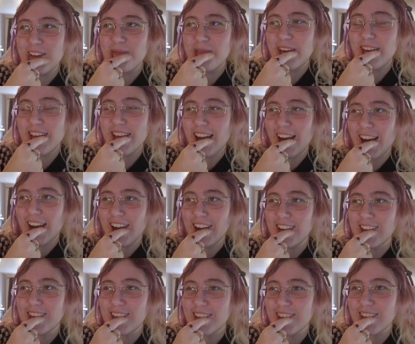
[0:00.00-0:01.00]
yeah,
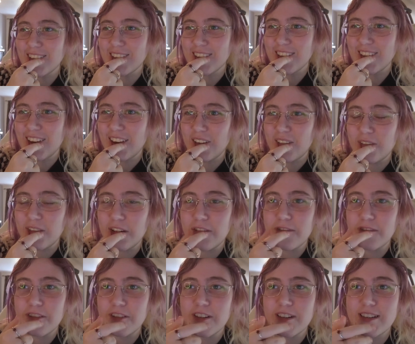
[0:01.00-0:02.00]
it's just, yeah,
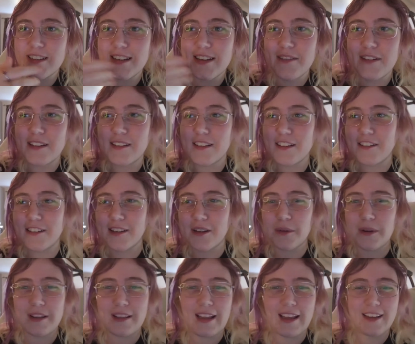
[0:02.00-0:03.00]
for a TV series that
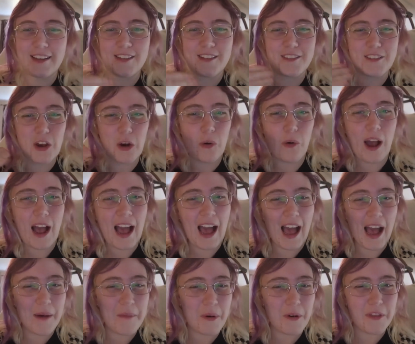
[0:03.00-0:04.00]
went like so
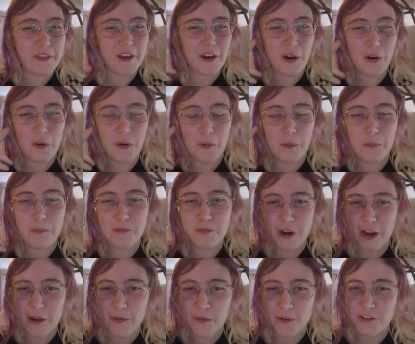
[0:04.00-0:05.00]
ham on the whole
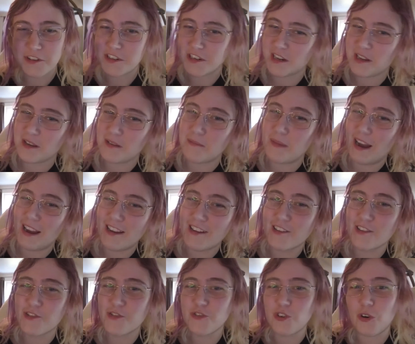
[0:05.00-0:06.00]
brainwashing mind
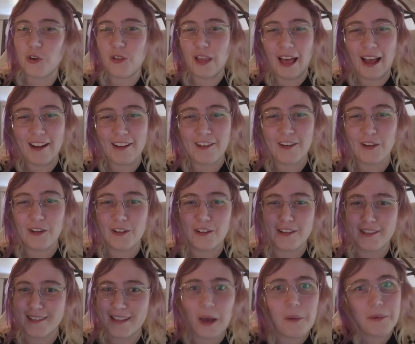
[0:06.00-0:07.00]
control angle,
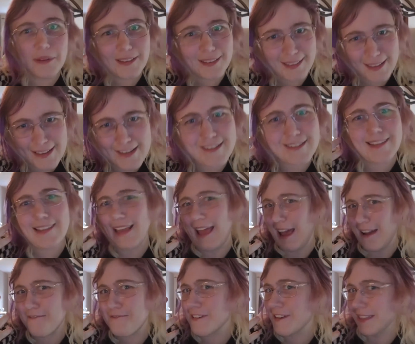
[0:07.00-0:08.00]
because that was literally
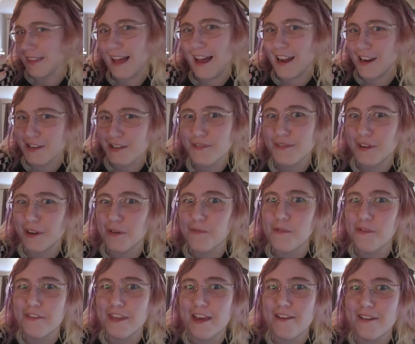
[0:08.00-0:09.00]
every large film
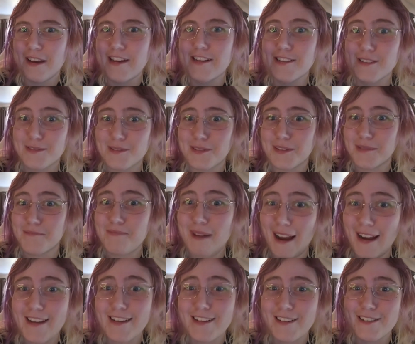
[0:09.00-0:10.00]
of the Avengers was
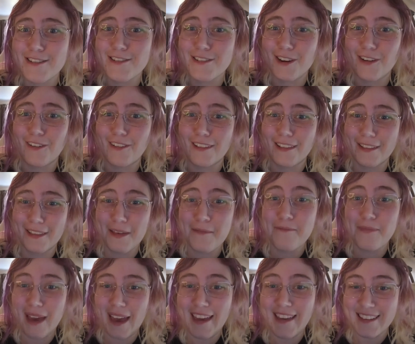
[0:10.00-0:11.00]
mind control at the
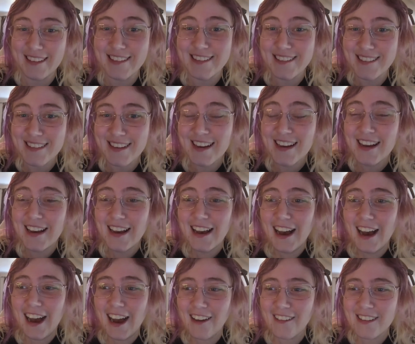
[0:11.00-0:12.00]
base.
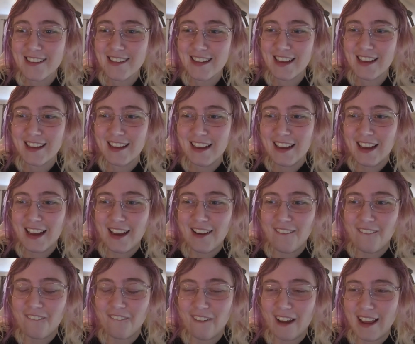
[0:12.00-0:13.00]
I was like,
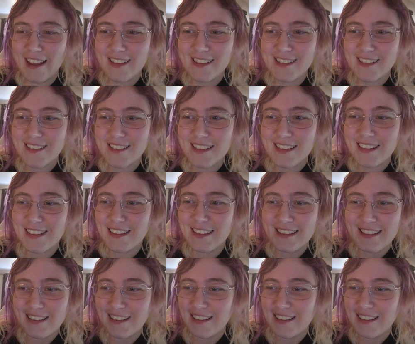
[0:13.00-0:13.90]
where's the